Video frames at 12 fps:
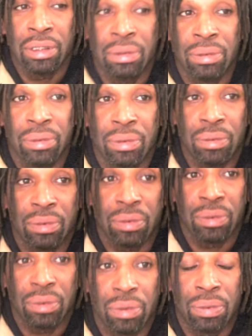well, day? What
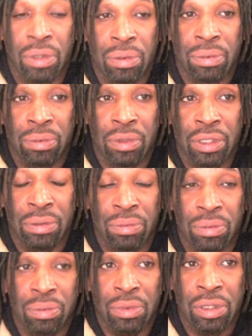happened? Well, why
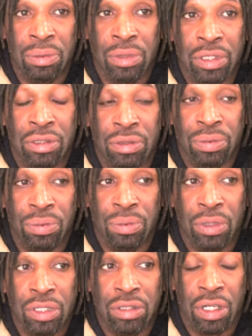did you? What it was,
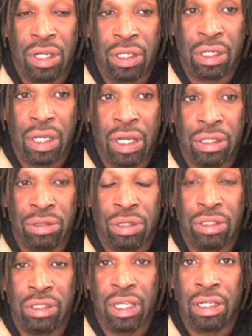was I, I
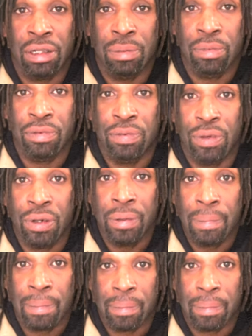tried to get clean before,